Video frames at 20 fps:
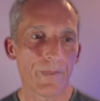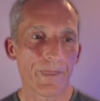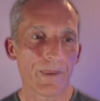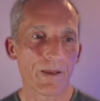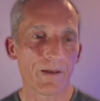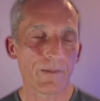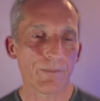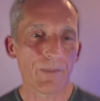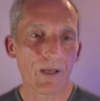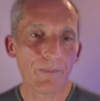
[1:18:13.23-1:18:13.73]

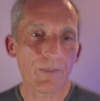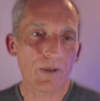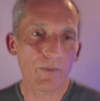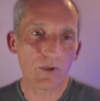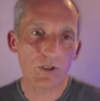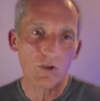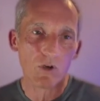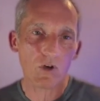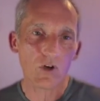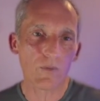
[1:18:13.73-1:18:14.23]
maybe we
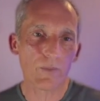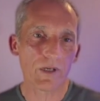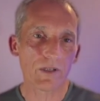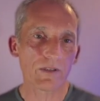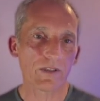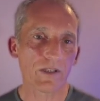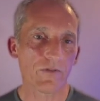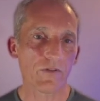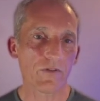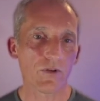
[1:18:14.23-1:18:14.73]
talk about
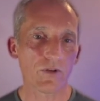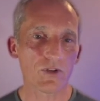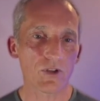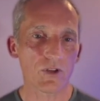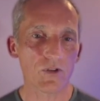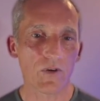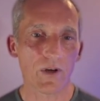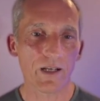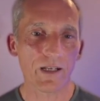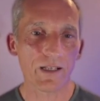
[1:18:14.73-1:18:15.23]
our future
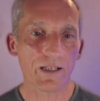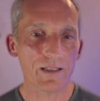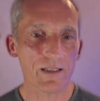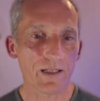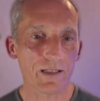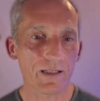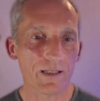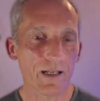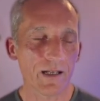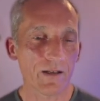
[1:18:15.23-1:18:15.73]
trainings,
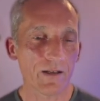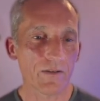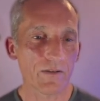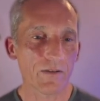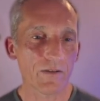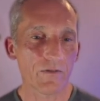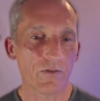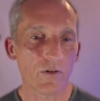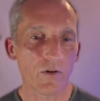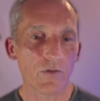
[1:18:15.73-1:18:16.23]
and
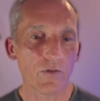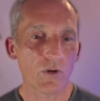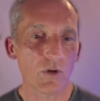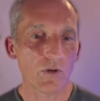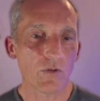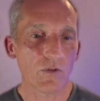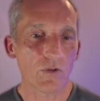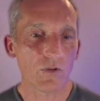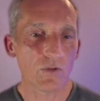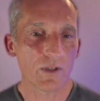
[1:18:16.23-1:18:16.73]
then for a few
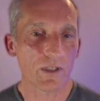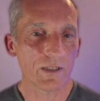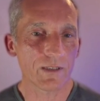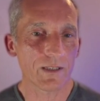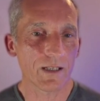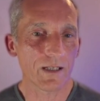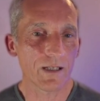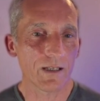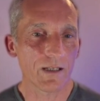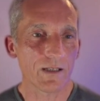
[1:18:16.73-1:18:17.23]
of you that
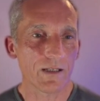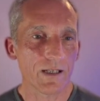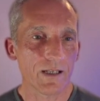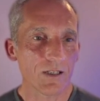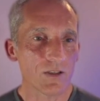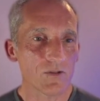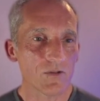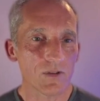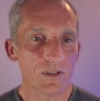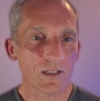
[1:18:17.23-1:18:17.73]
are
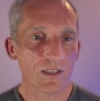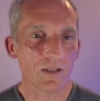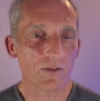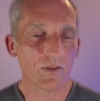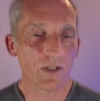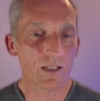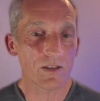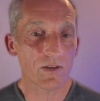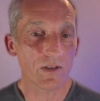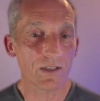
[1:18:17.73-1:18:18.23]
interested and
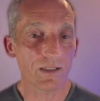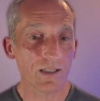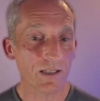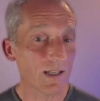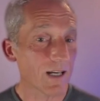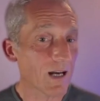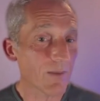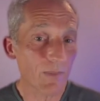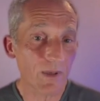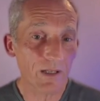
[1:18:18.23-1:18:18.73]
resonating,
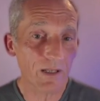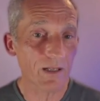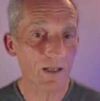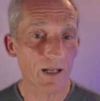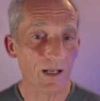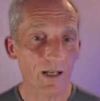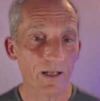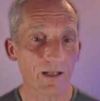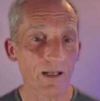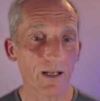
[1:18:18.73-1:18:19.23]
come
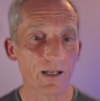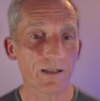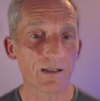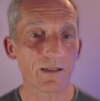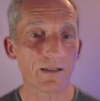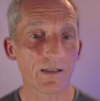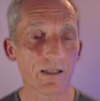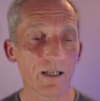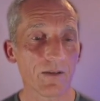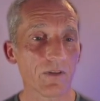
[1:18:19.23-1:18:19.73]
and
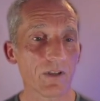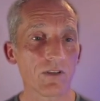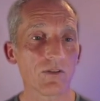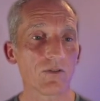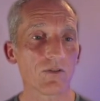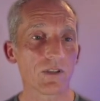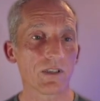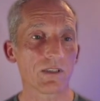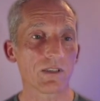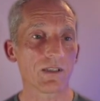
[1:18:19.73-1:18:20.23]
dive into
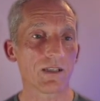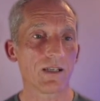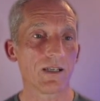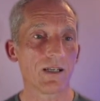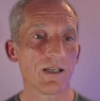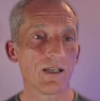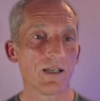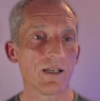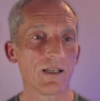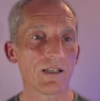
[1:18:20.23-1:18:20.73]
it.
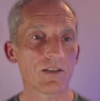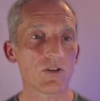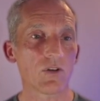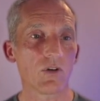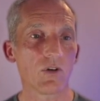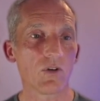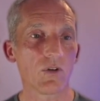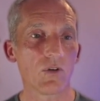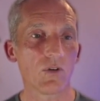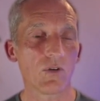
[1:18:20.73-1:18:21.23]

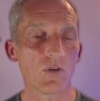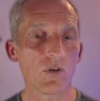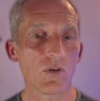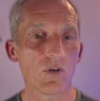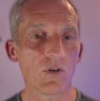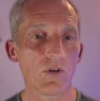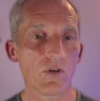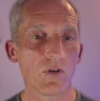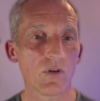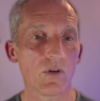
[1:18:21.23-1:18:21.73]
So
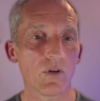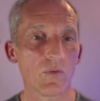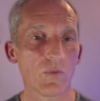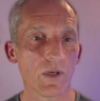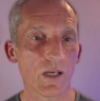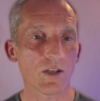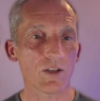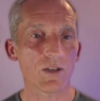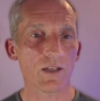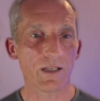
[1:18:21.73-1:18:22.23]
we
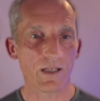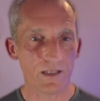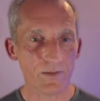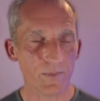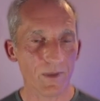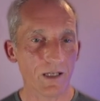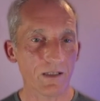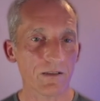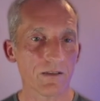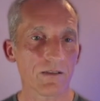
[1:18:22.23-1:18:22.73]
actually, yes, Matt?